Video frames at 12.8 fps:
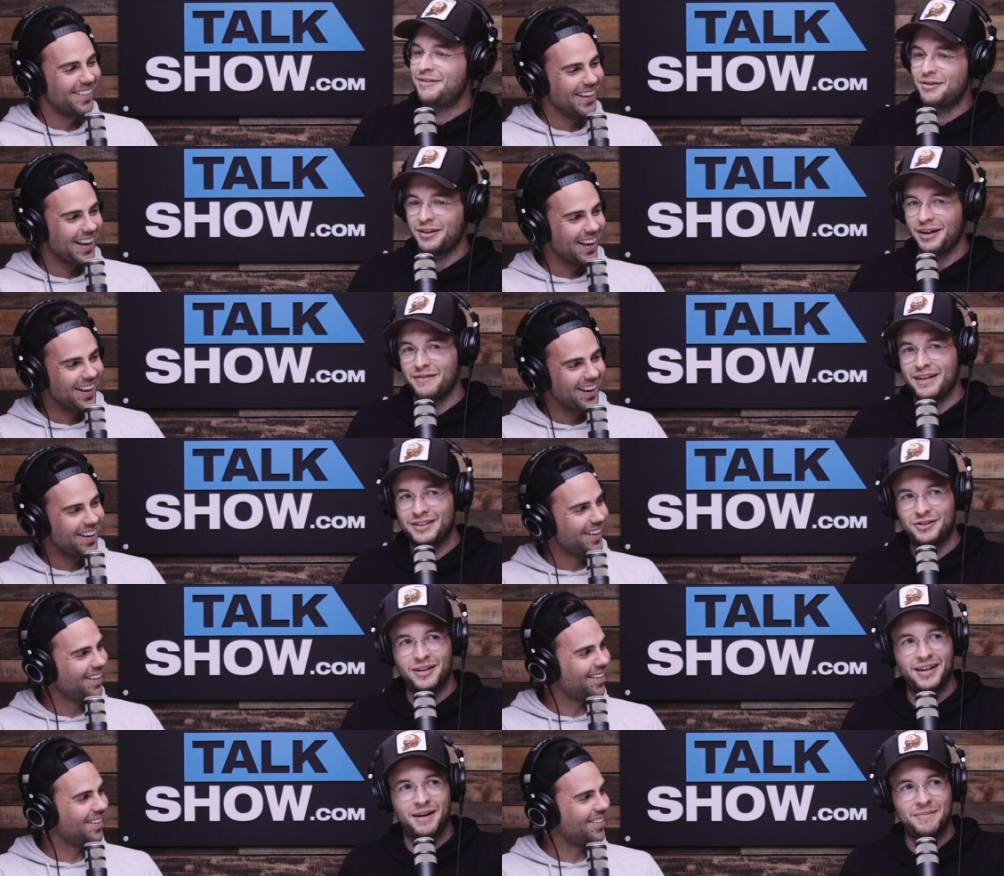Speaker 1: We've got a
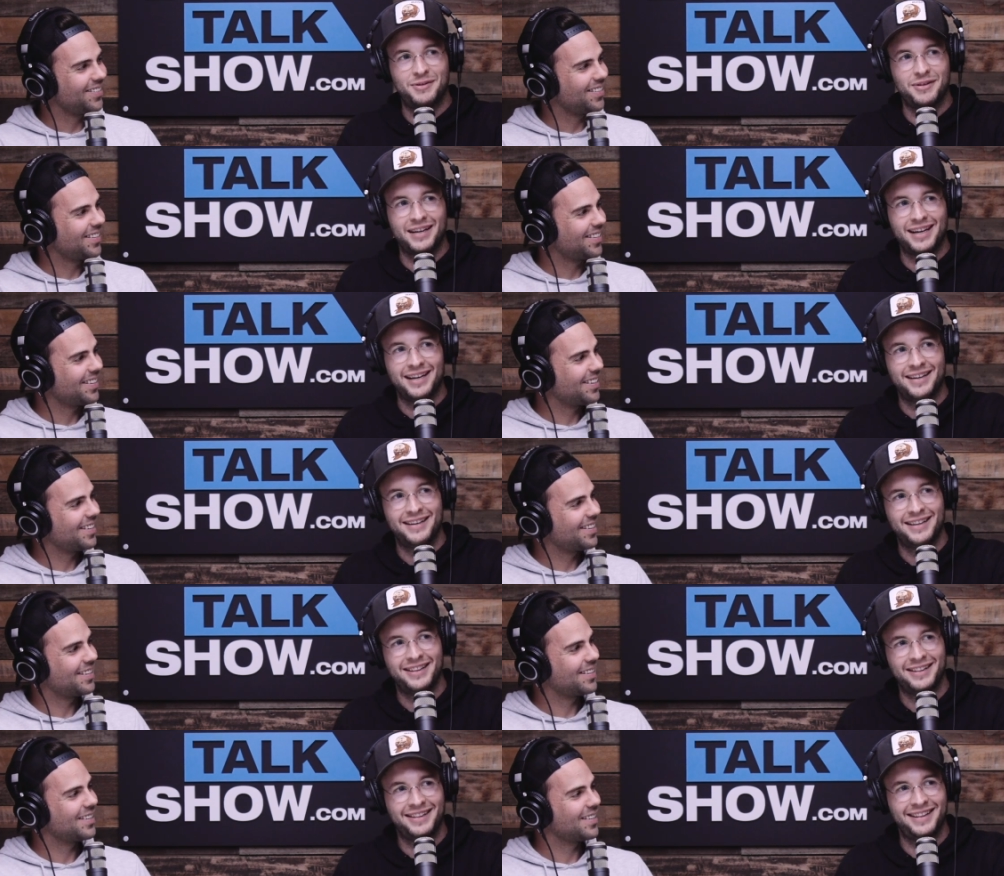Ventra. I'm doing a
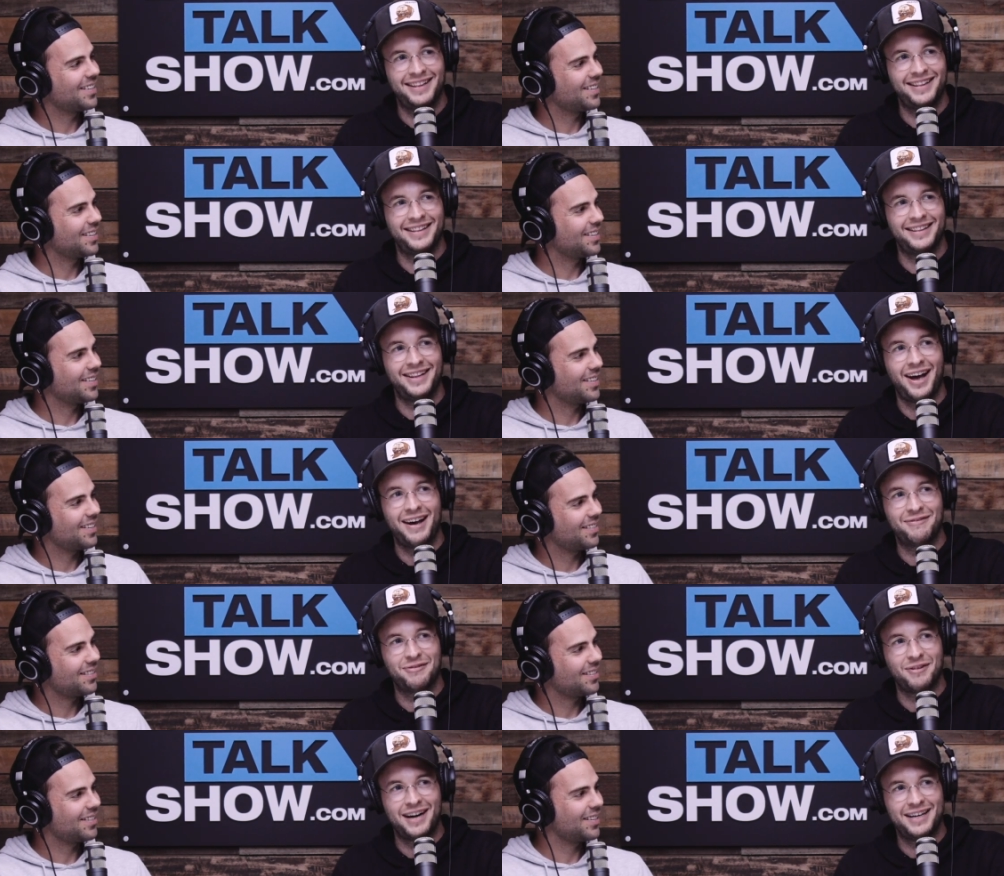
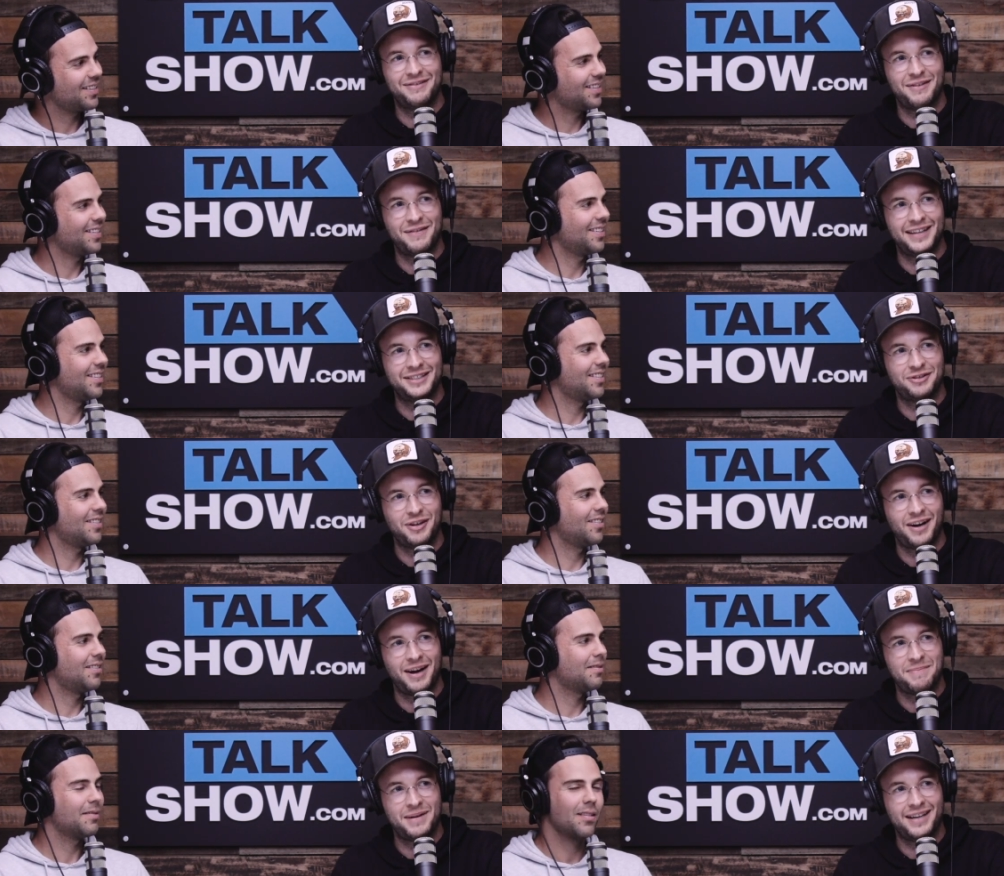live read of a
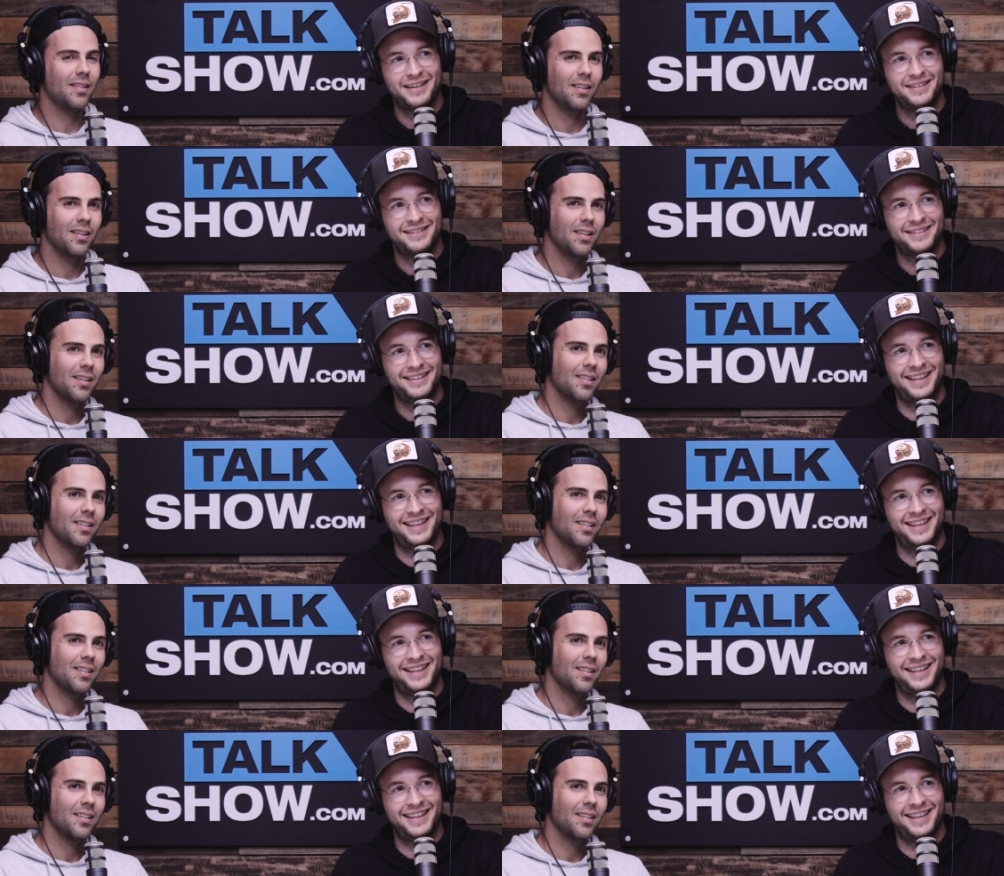VentraIP.